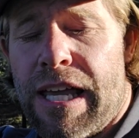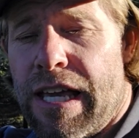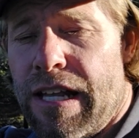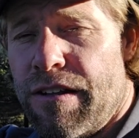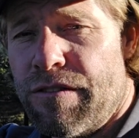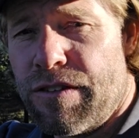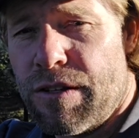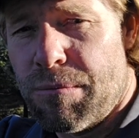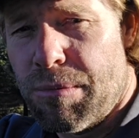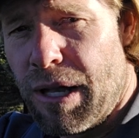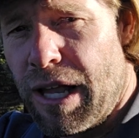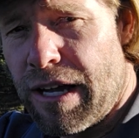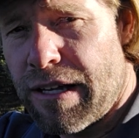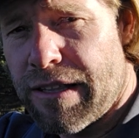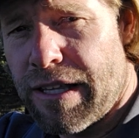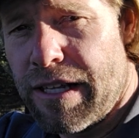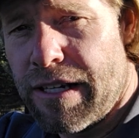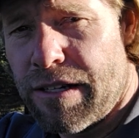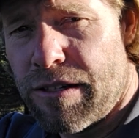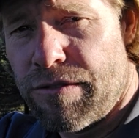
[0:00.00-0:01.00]
And if you
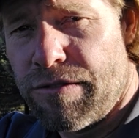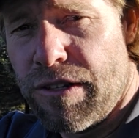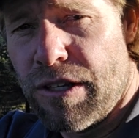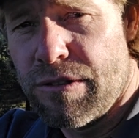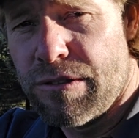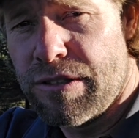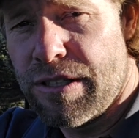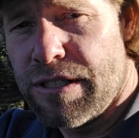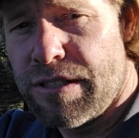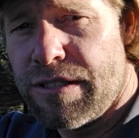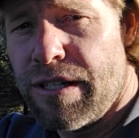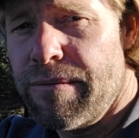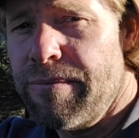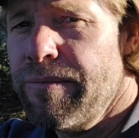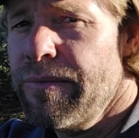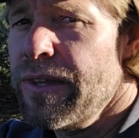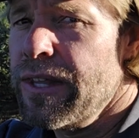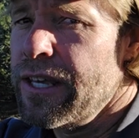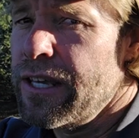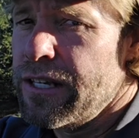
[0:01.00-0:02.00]
block that airflow
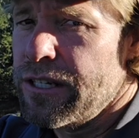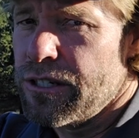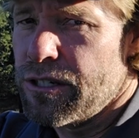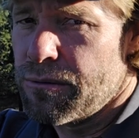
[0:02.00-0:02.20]
system,